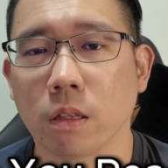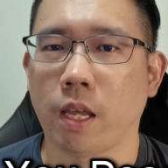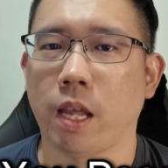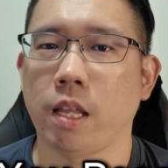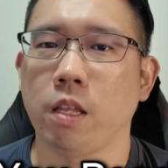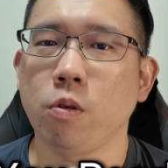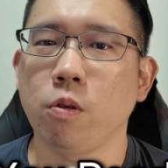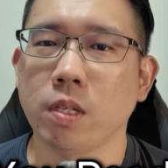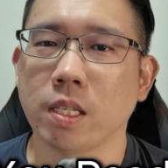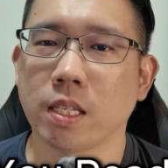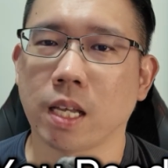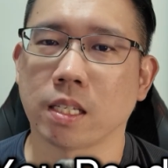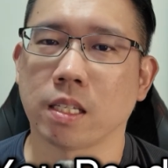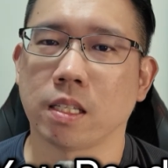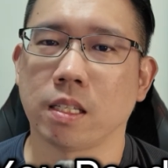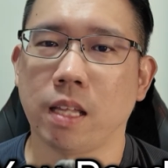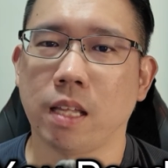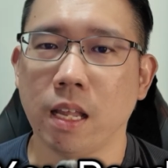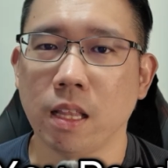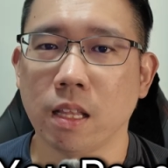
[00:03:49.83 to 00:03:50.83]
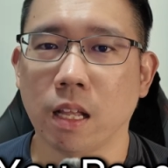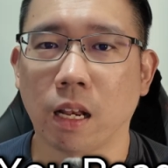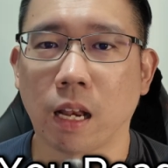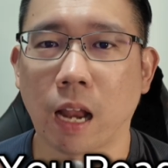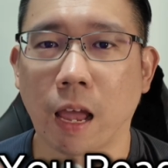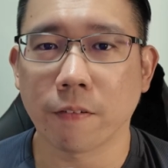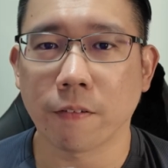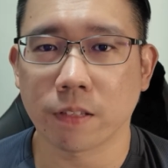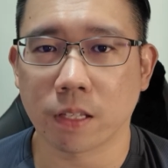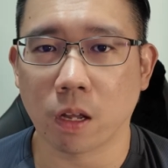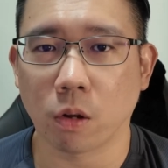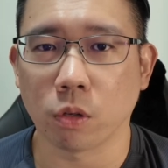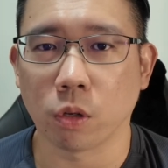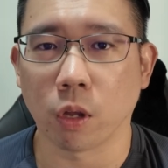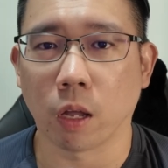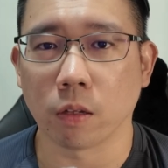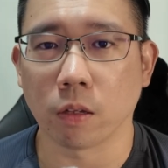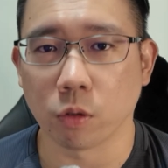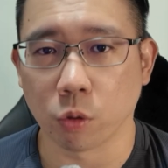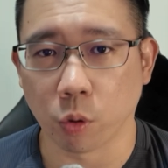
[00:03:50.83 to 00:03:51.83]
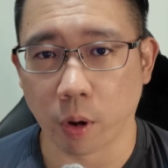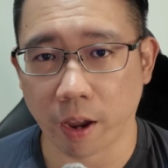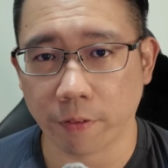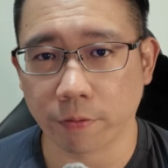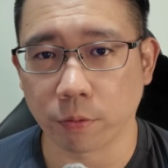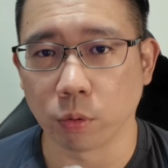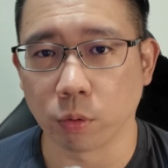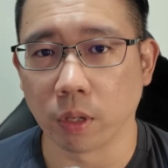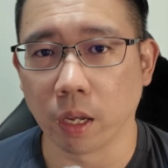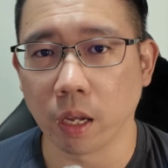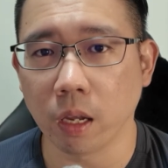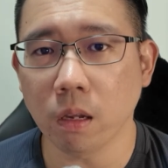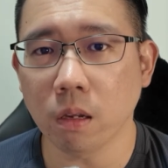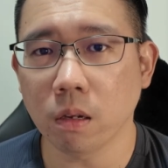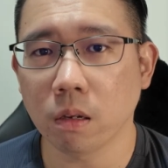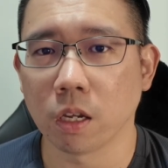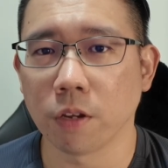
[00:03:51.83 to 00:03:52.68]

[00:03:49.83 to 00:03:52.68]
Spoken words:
Can you sustain the lifestyle that you have today